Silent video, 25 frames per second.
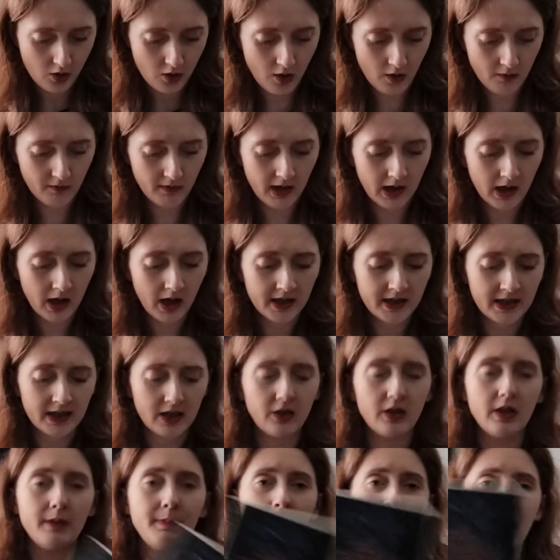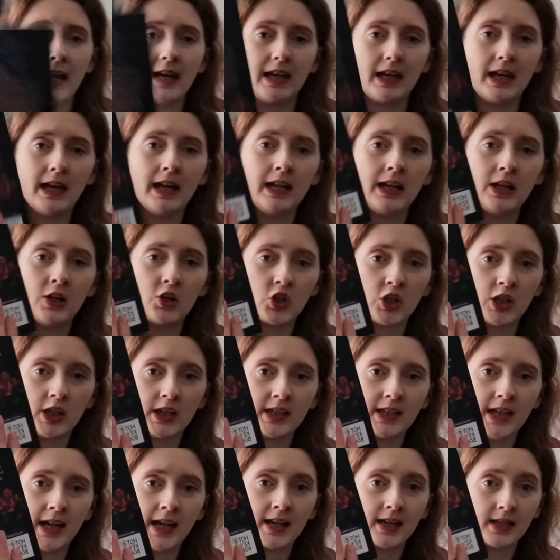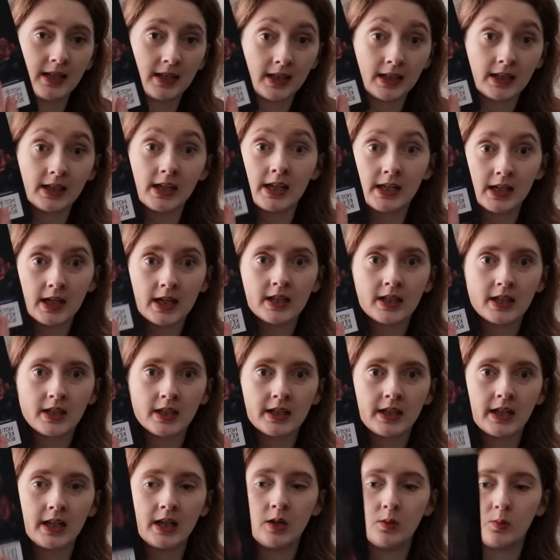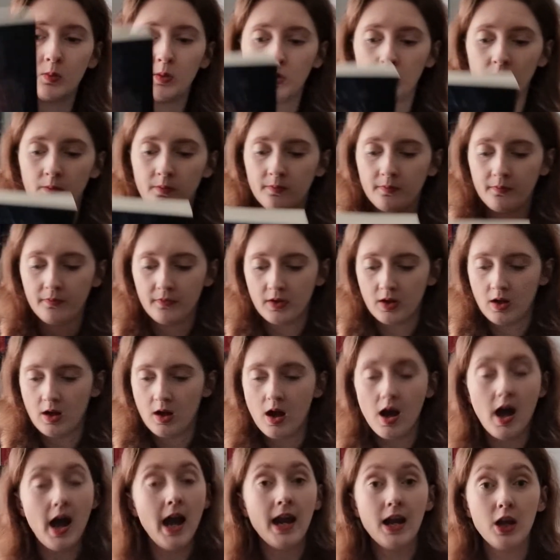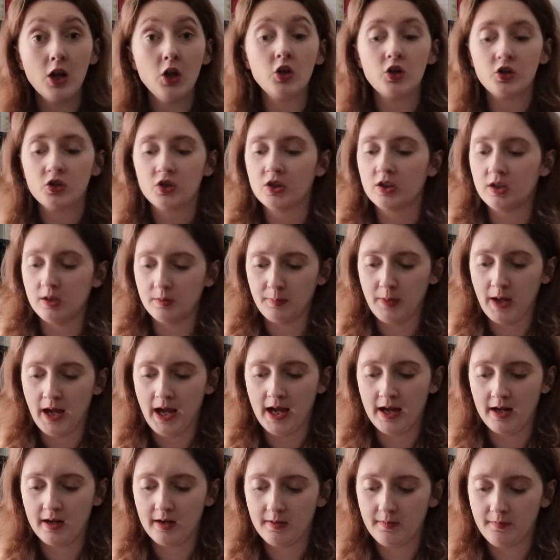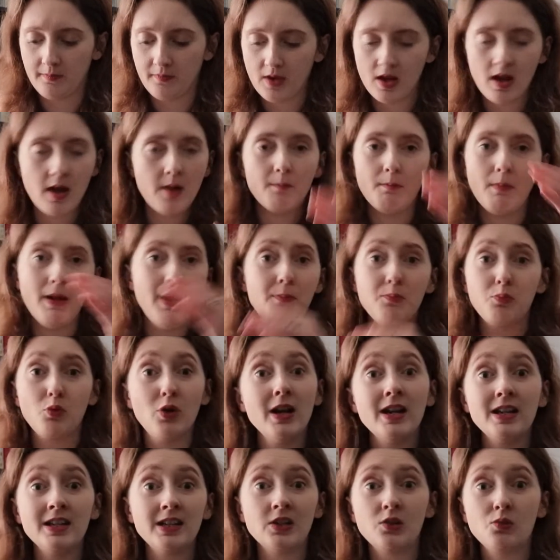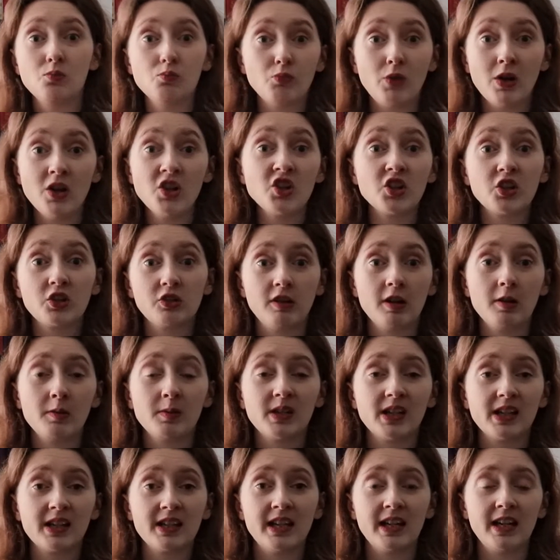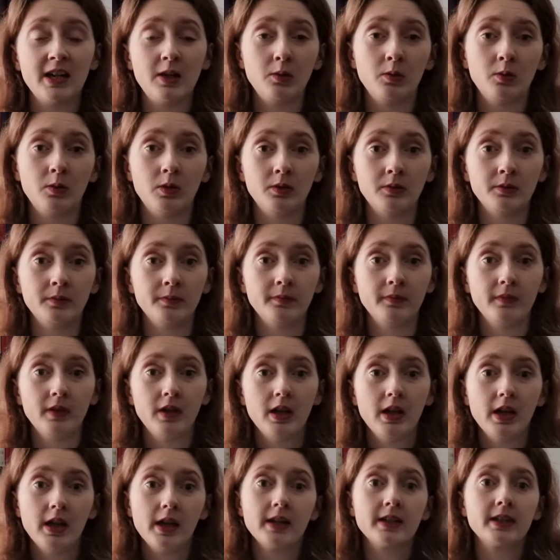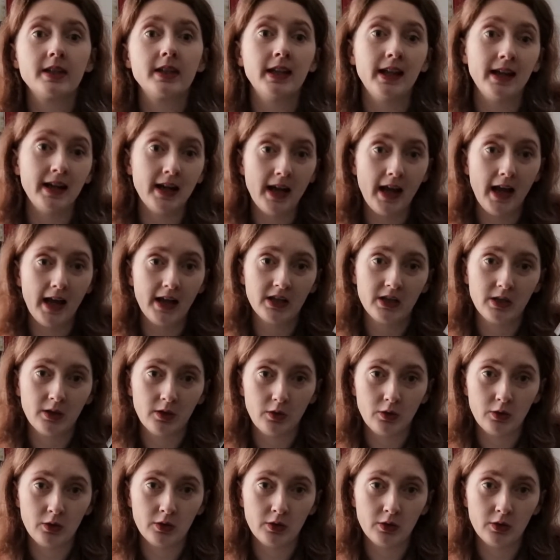Not realising on the back, it literally says that it is a sequel. I looked at the back. My brain didn't register it was a sequel. So then I had to